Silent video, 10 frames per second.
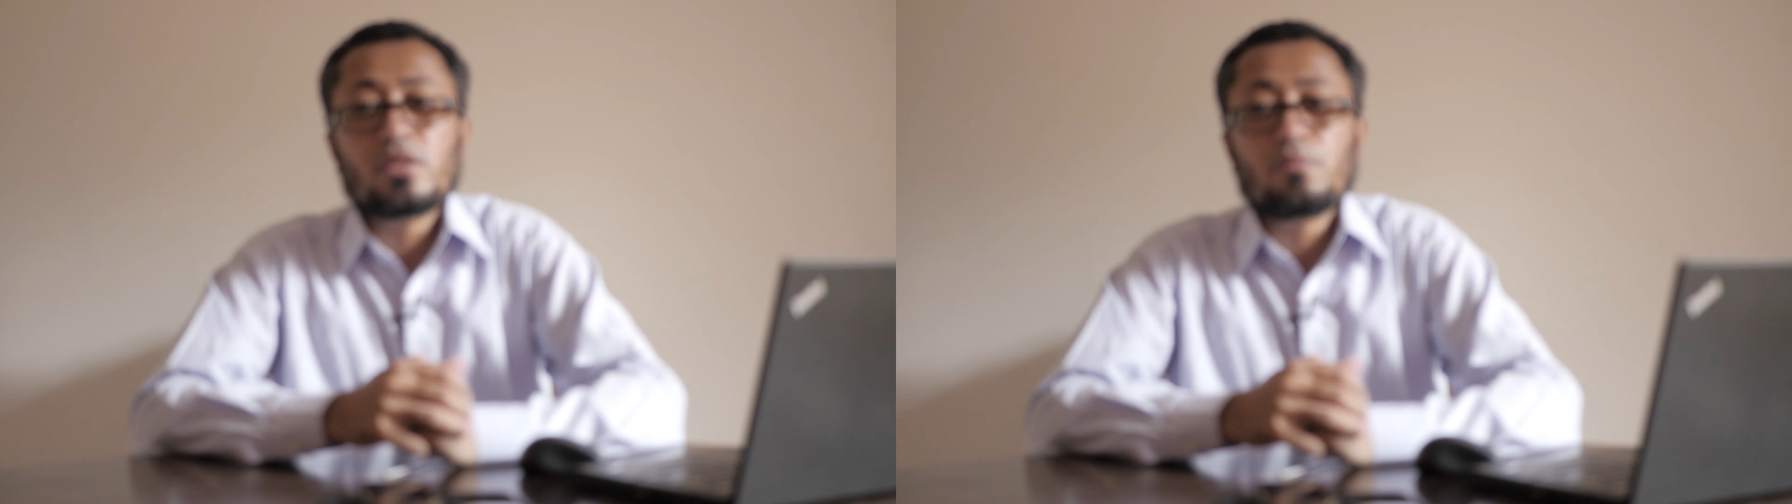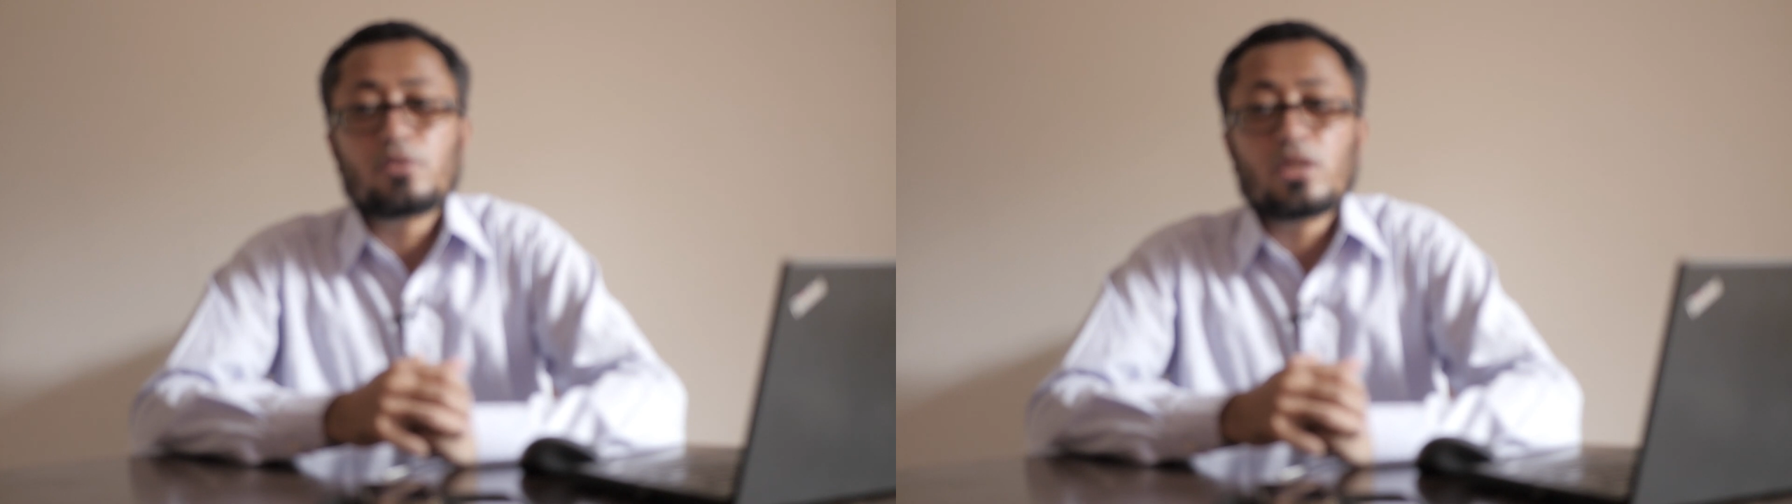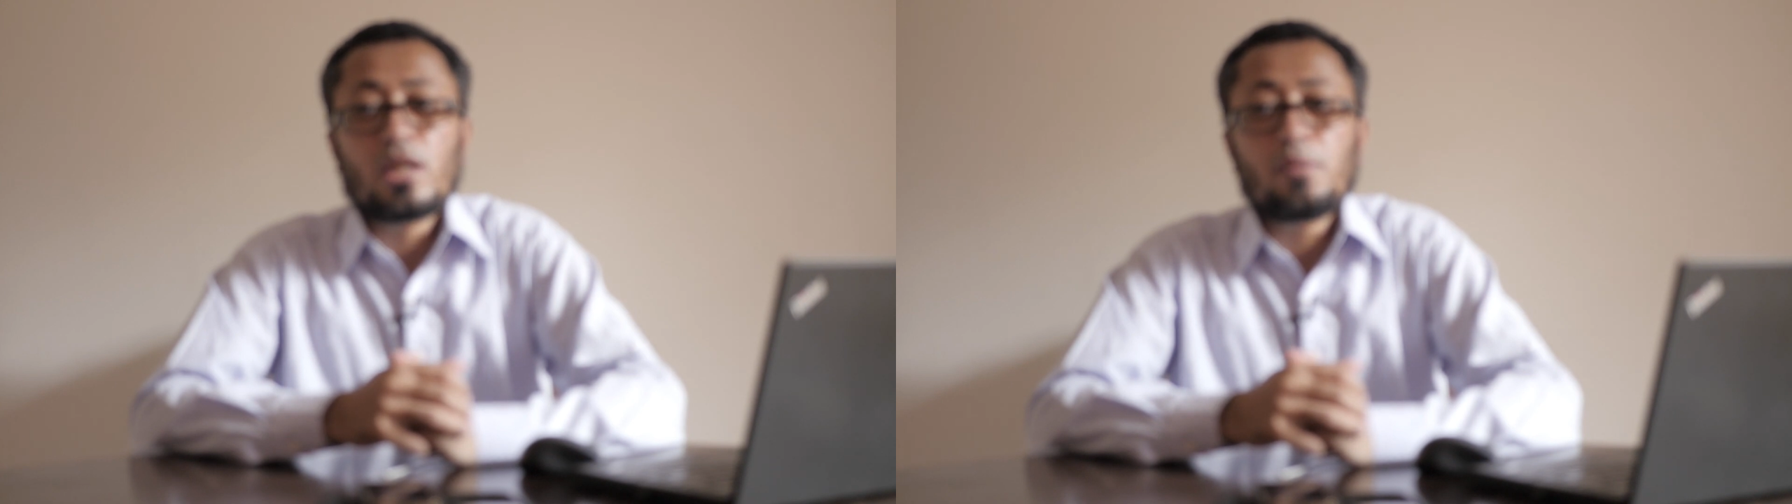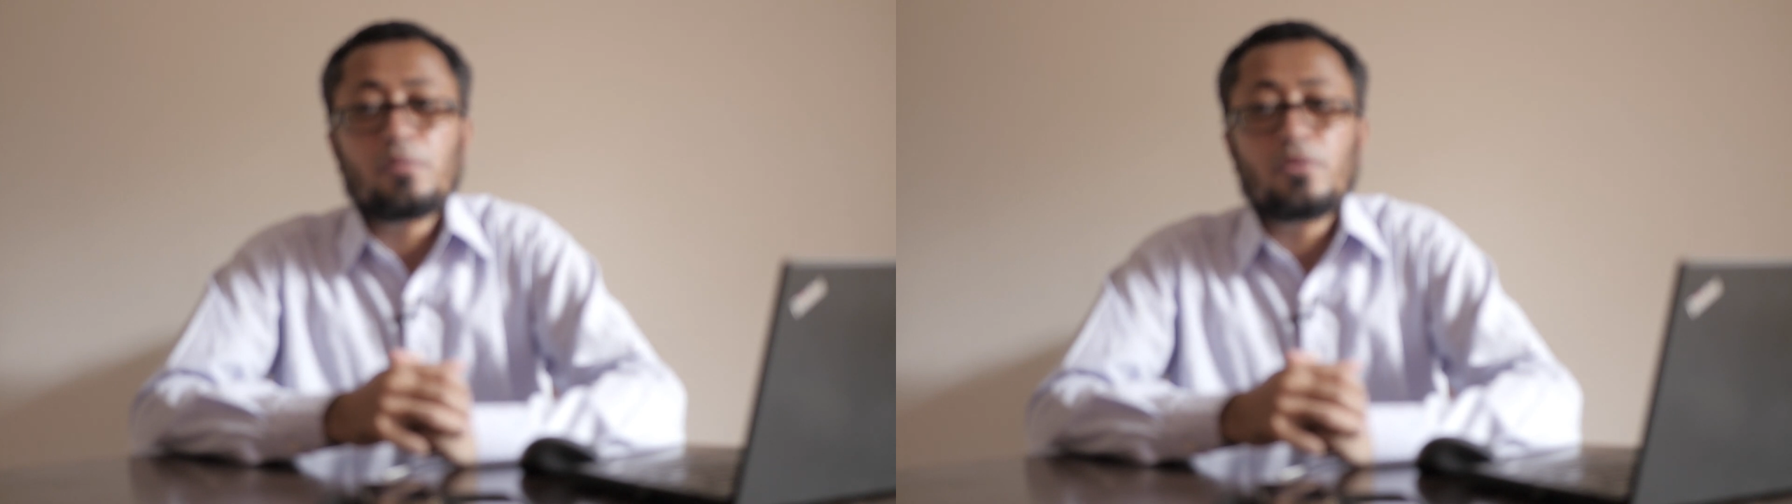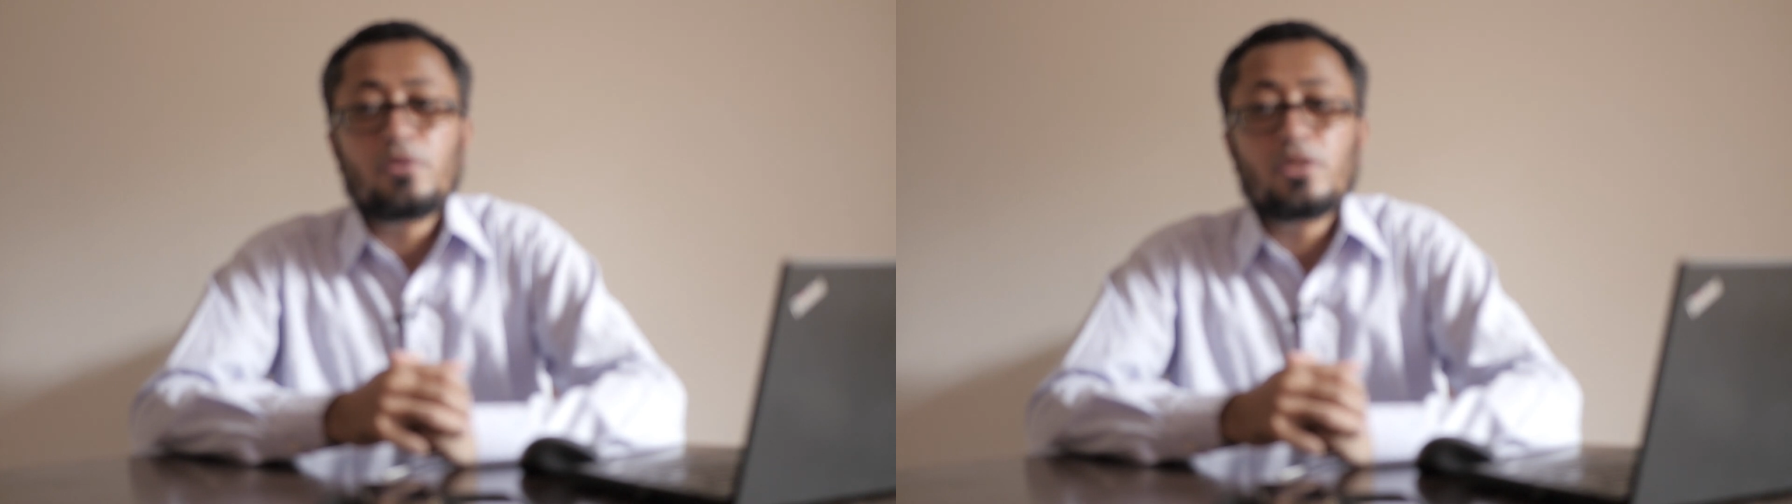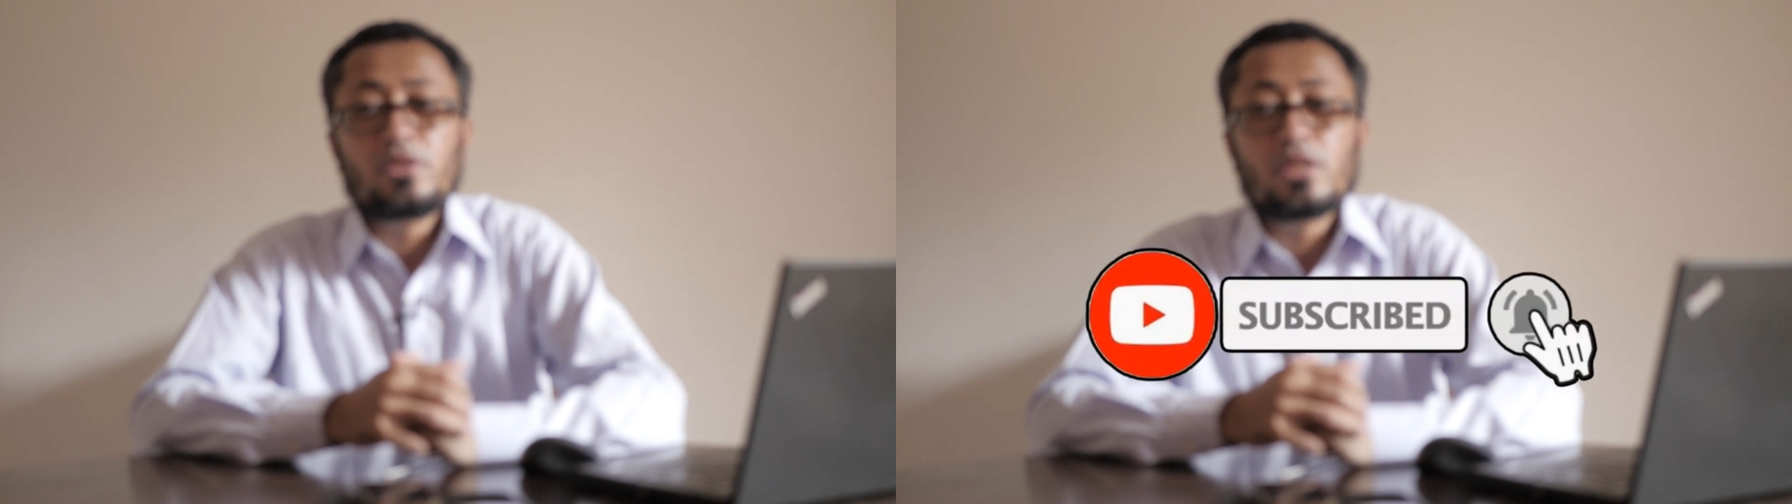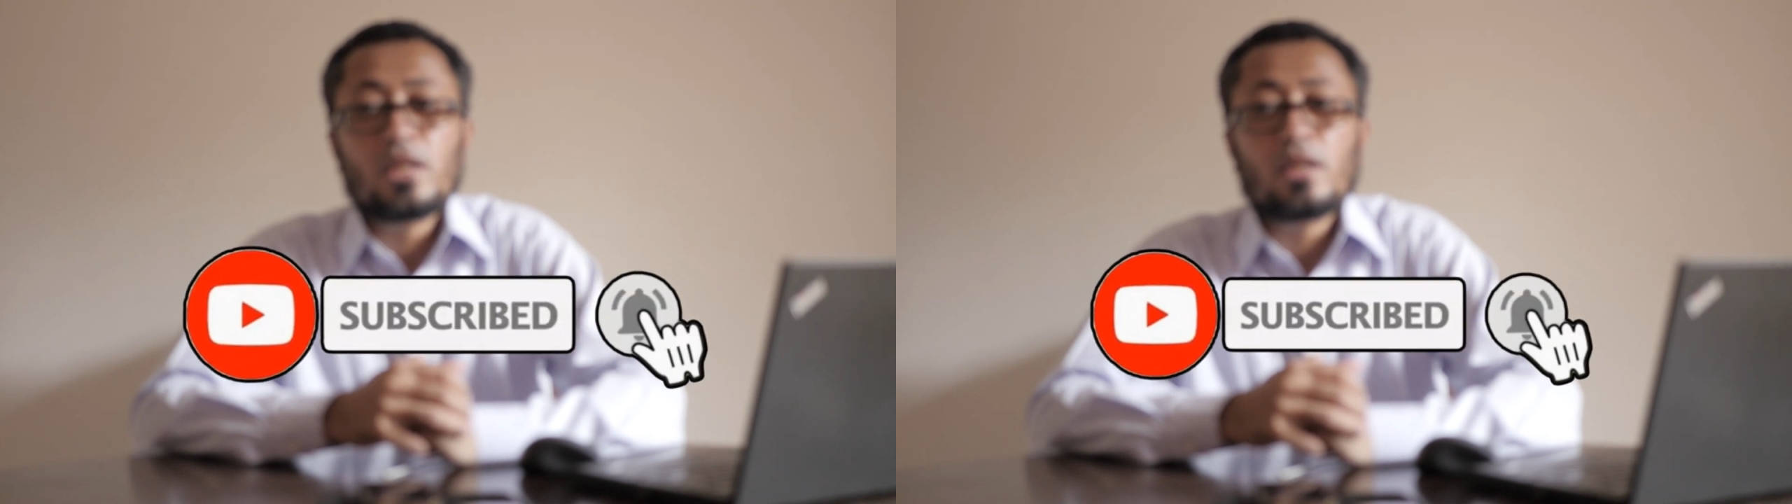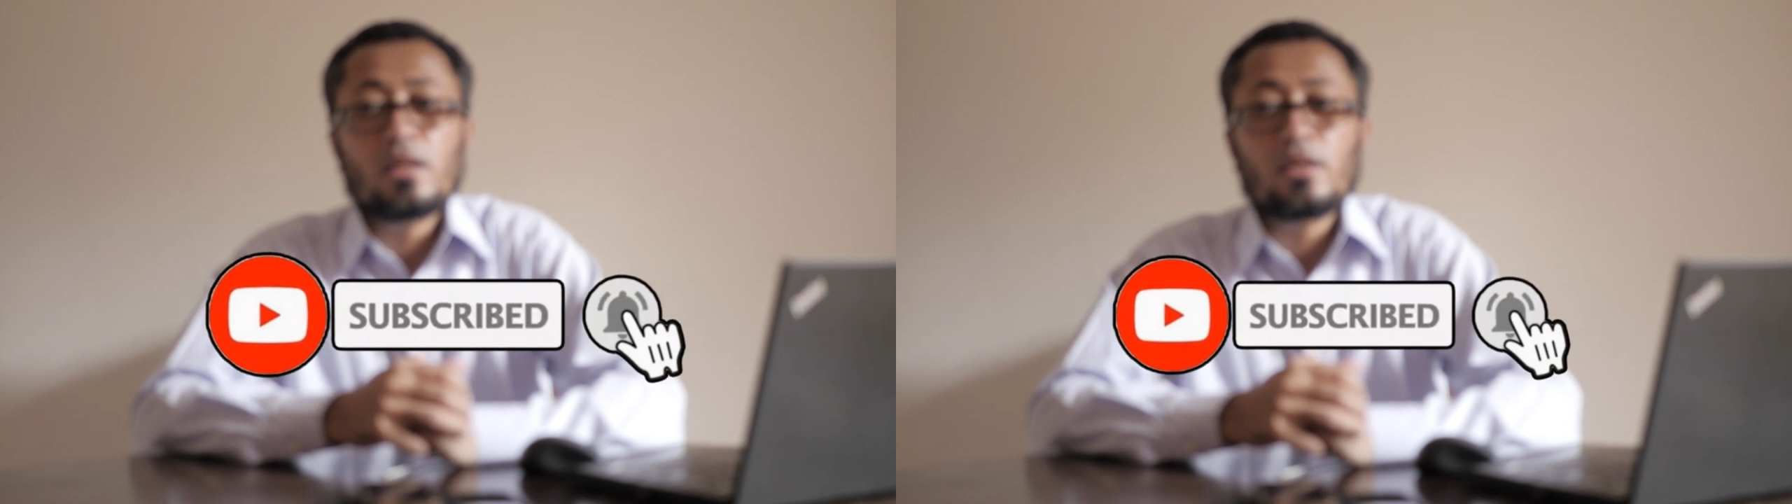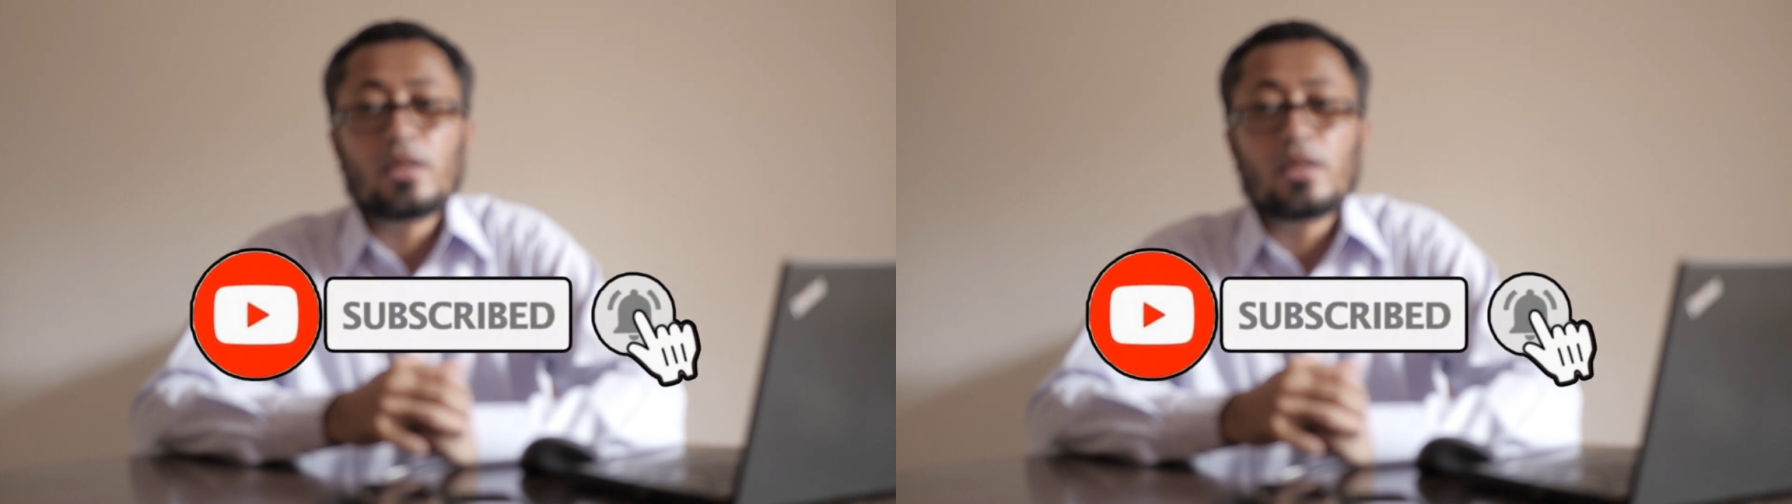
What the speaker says: subscribed to this channel,